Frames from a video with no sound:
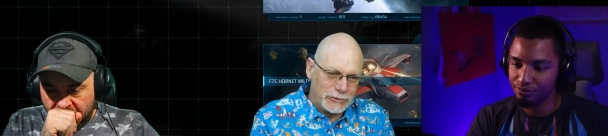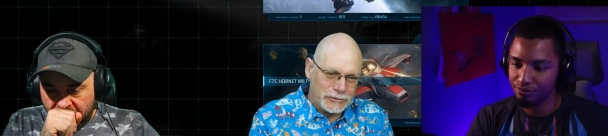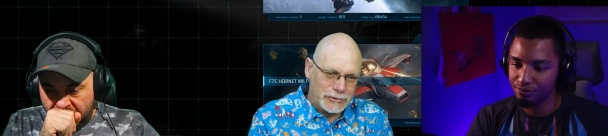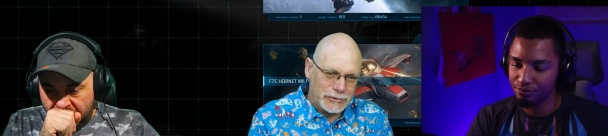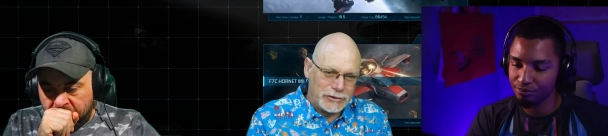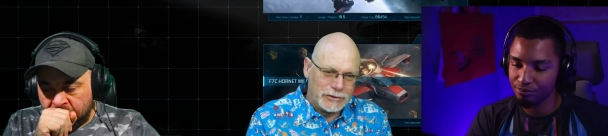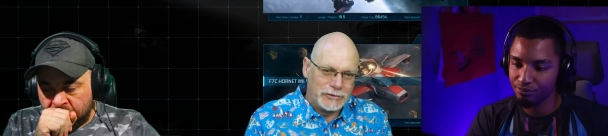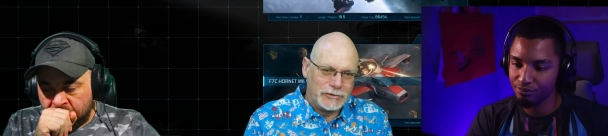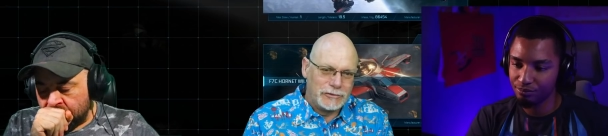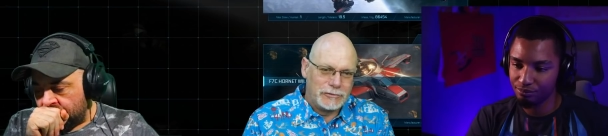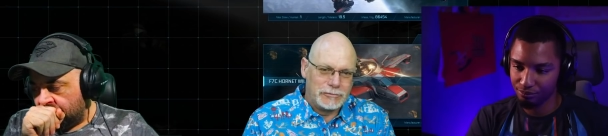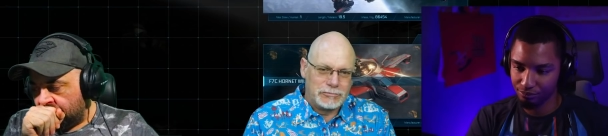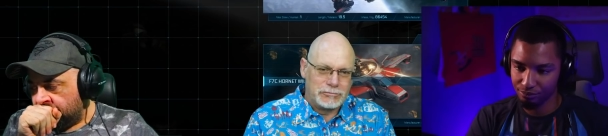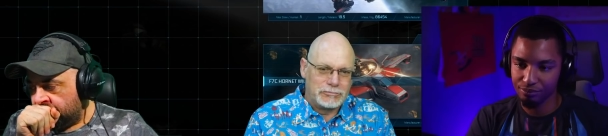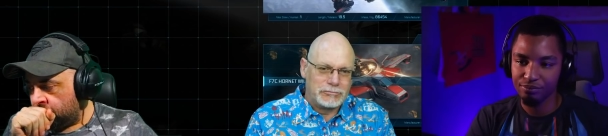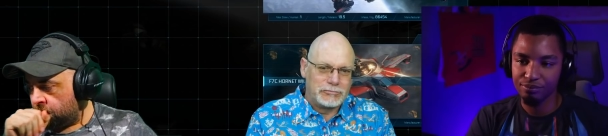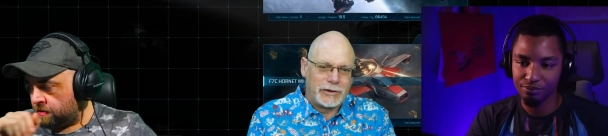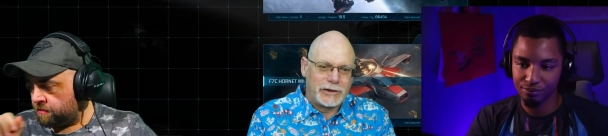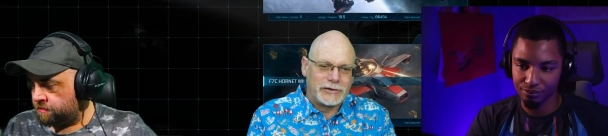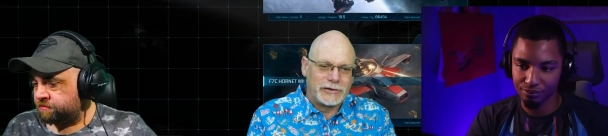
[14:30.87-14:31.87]
Speaker 1: skins
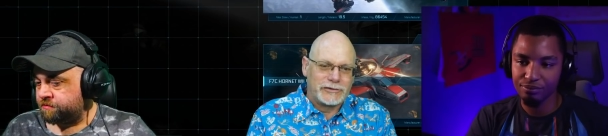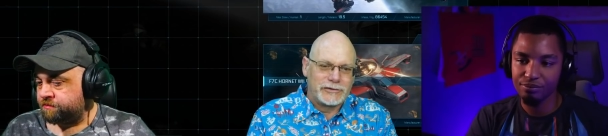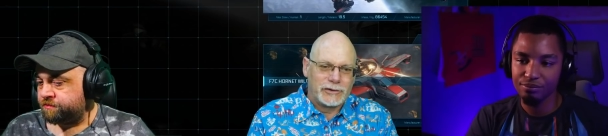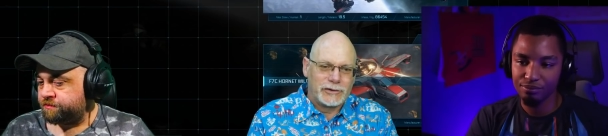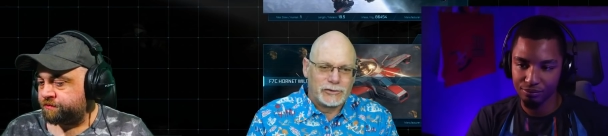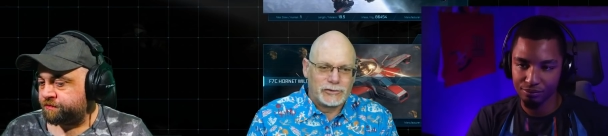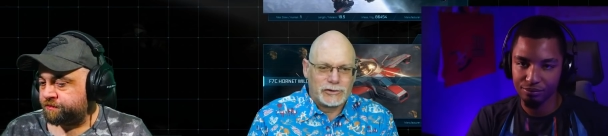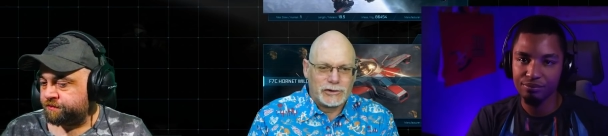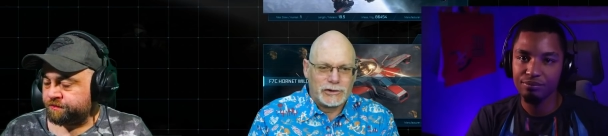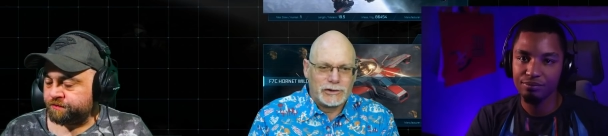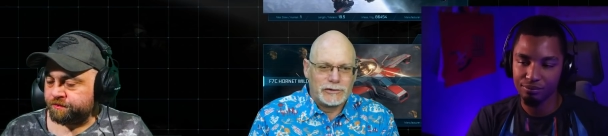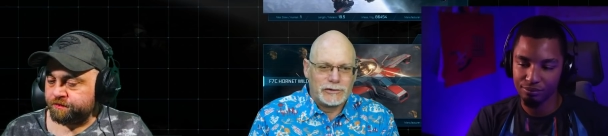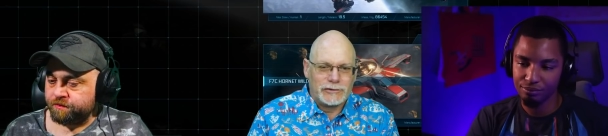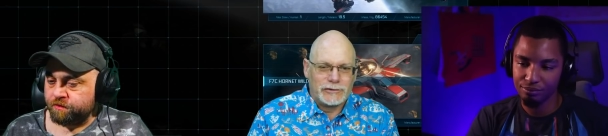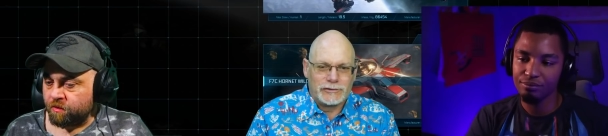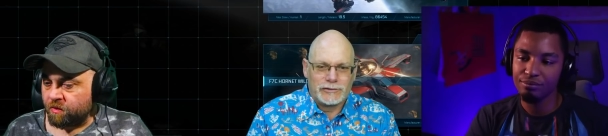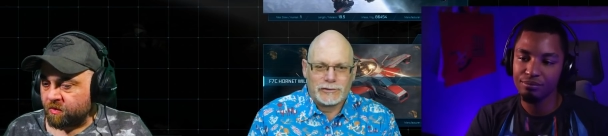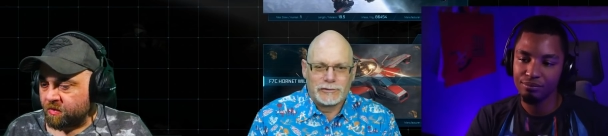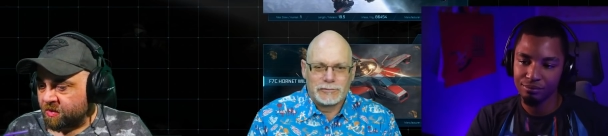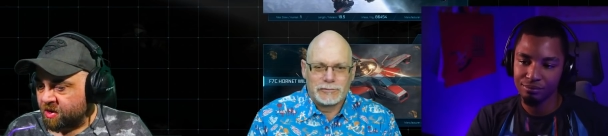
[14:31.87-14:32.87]
they can sell
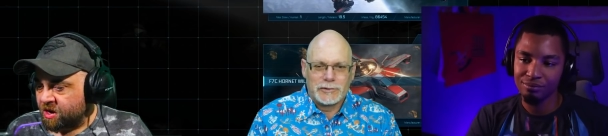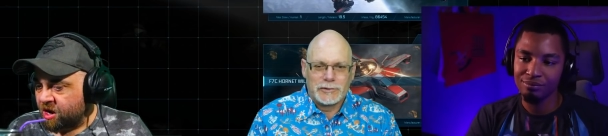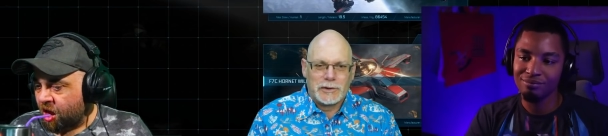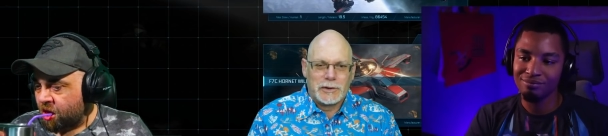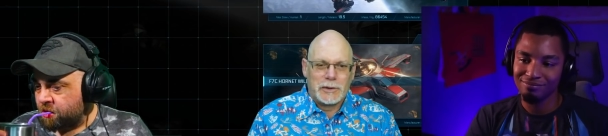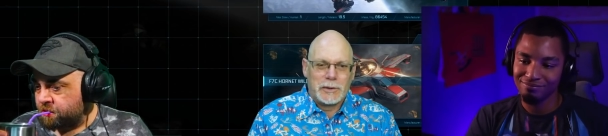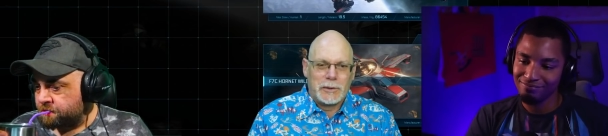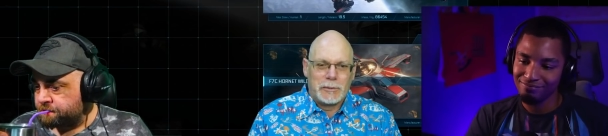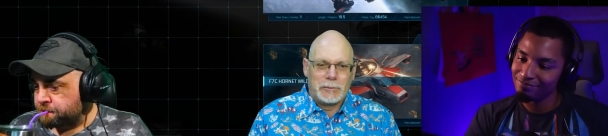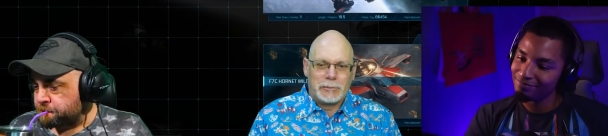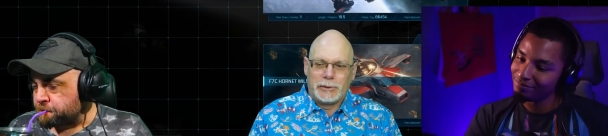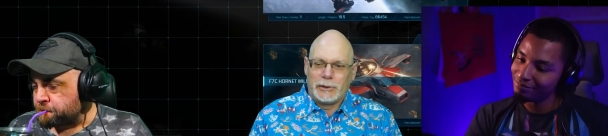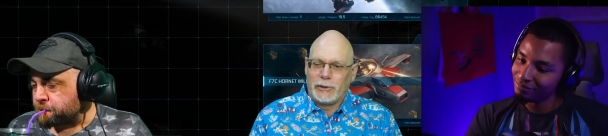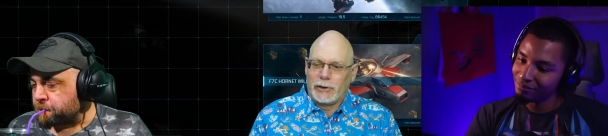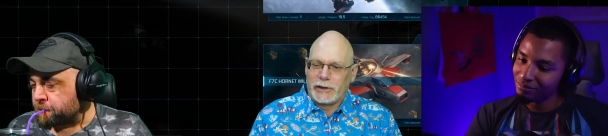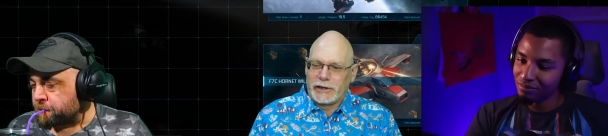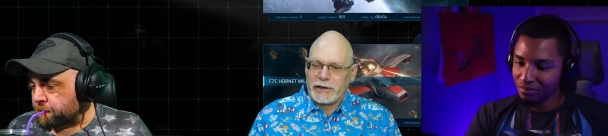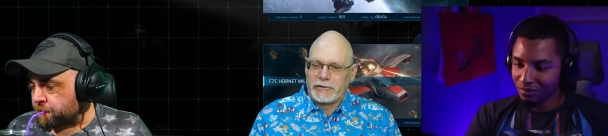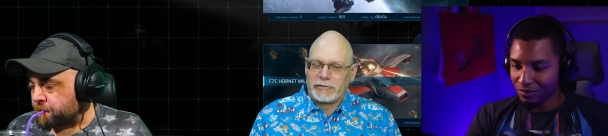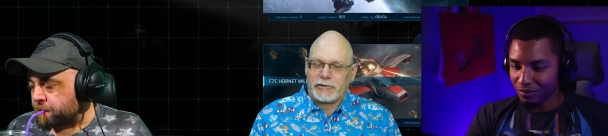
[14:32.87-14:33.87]
skins and you
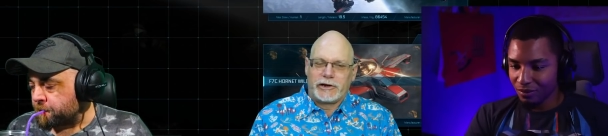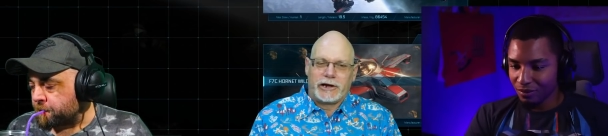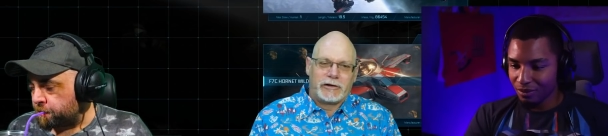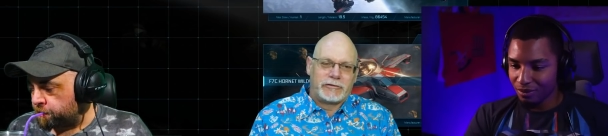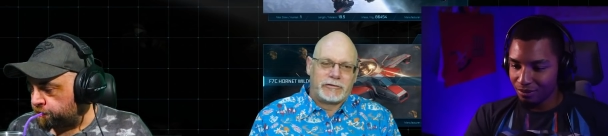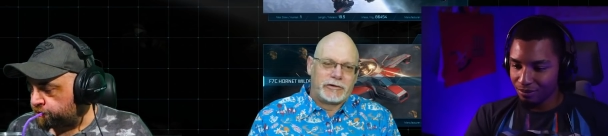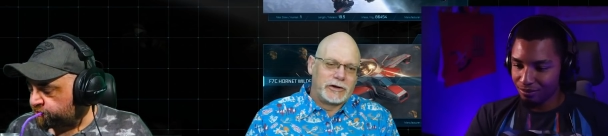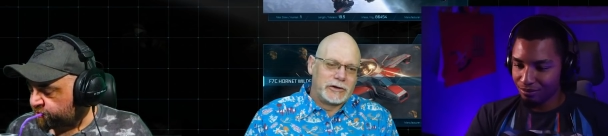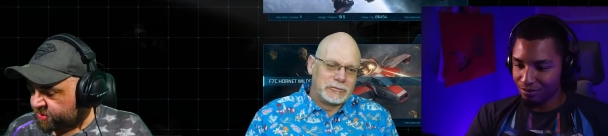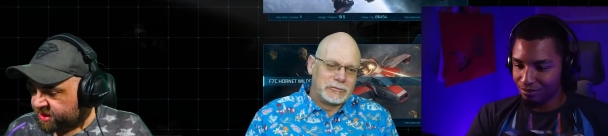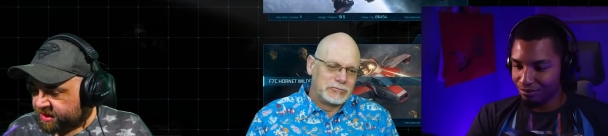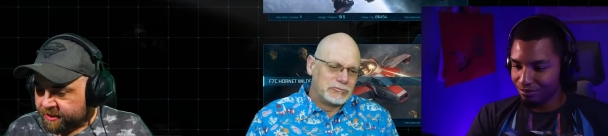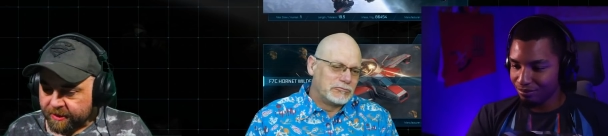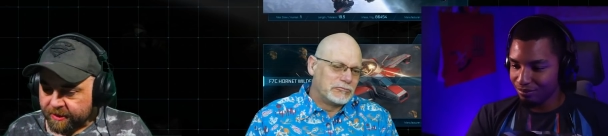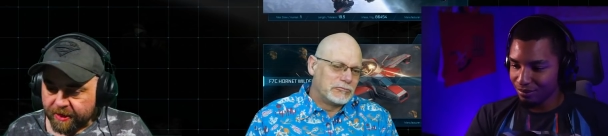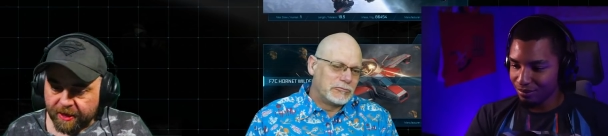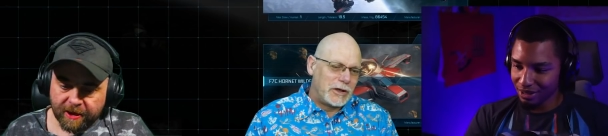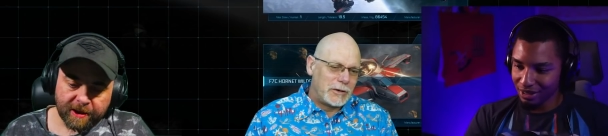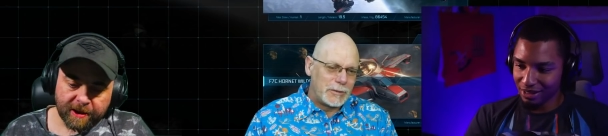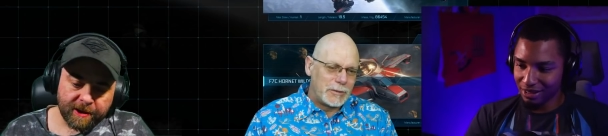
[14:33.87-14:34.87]
like every other
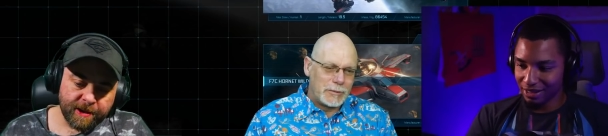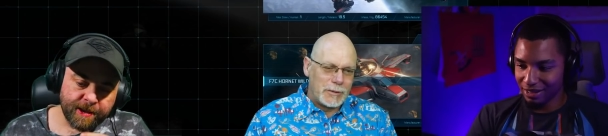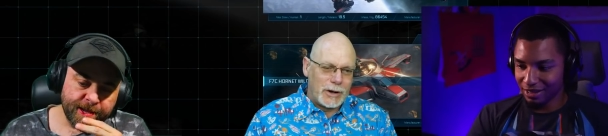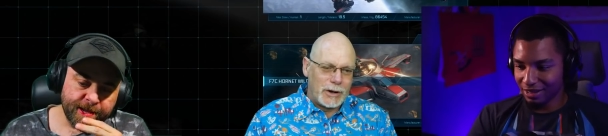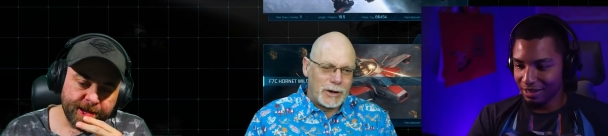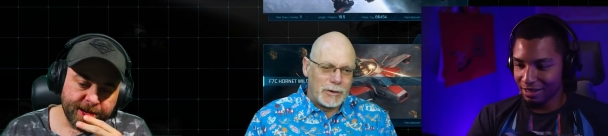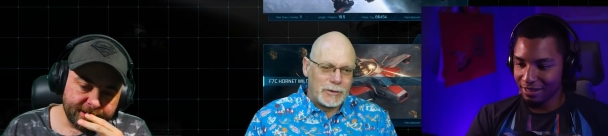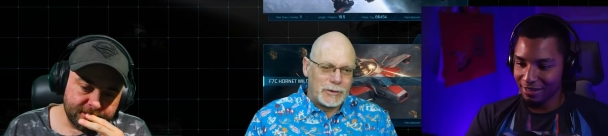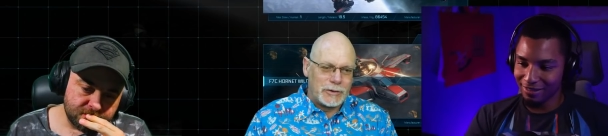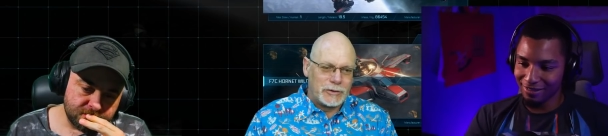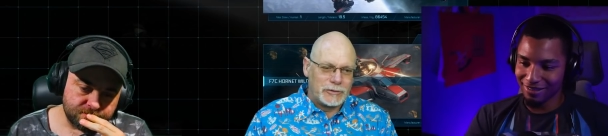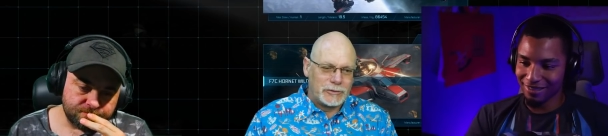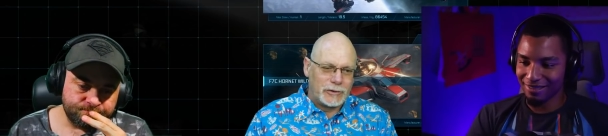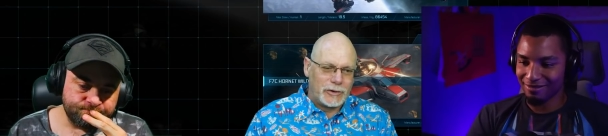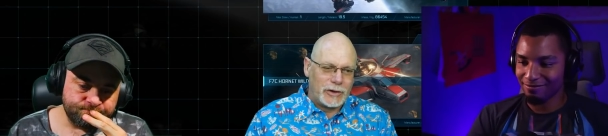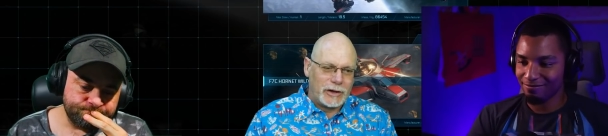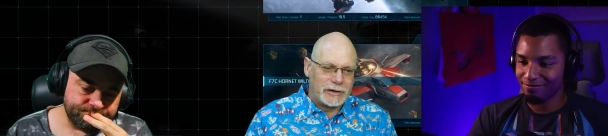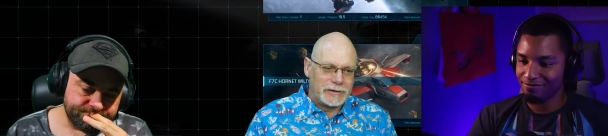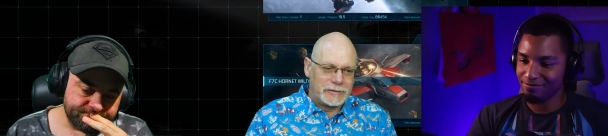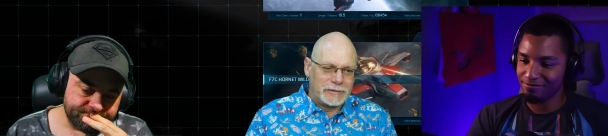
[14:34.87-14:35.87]
MMO and it's mm.
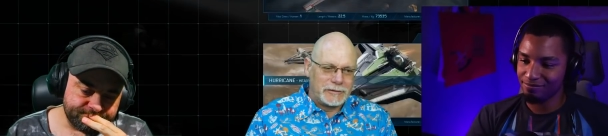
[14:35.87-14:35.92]
like,